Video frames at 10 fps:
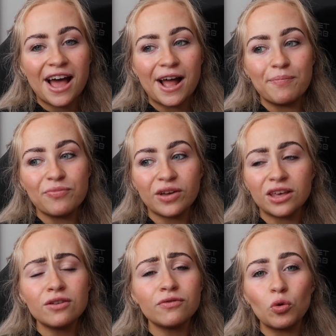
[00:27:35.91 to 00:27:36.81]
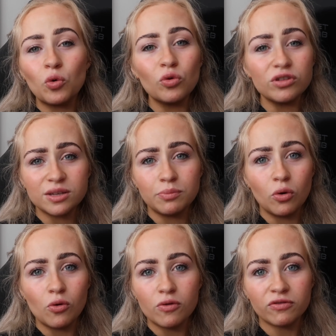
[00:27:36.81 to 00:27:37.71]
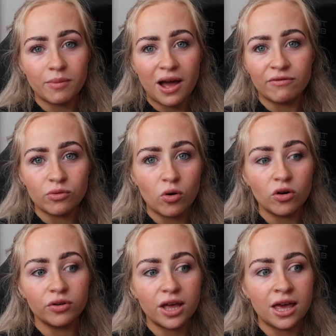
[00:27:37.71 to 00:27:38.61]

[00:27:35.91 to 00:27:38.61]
Thank you for all the support from everyone.